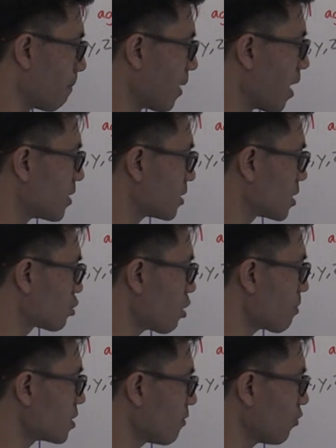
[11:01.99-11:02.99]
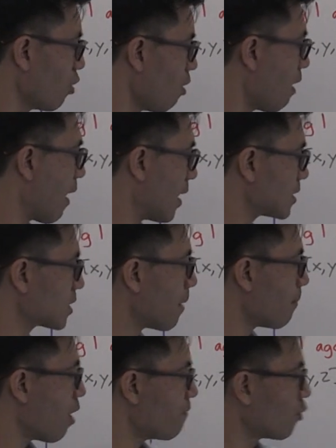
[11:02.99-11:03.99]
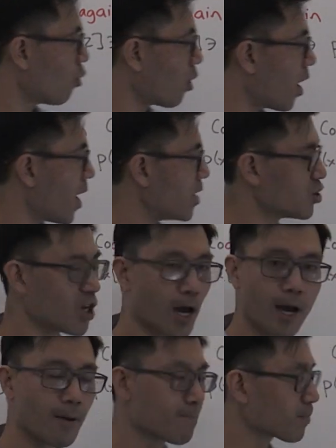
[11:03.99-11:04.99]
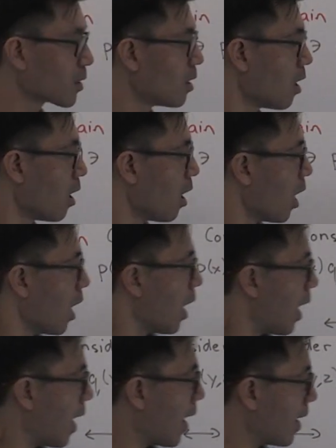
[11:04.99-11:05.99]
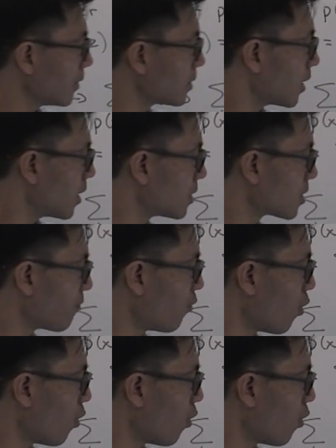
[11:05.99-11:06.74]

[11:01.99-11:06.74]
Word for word: apply the distributive law, I sum over all ij, and it's a